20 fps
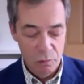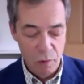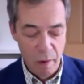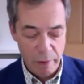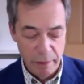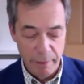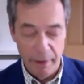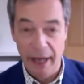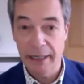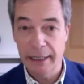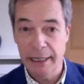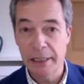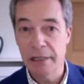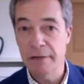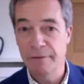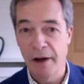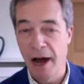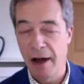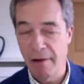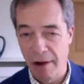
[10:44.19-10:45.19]
where we might need
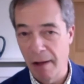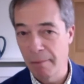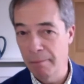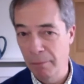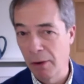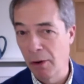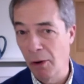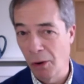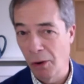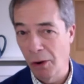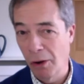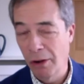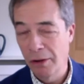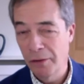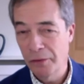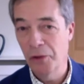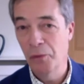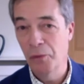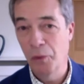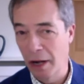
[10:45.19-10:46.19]
to fire up more
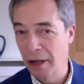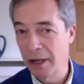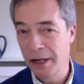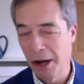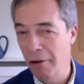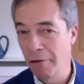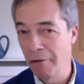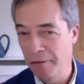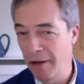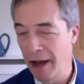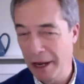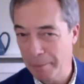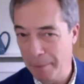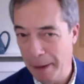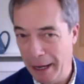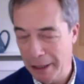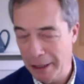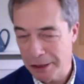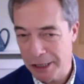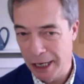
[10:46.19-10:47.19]
than one
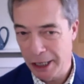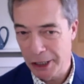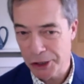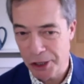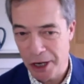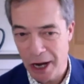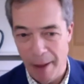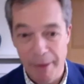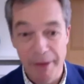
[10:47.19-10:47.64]
coal-fired power station.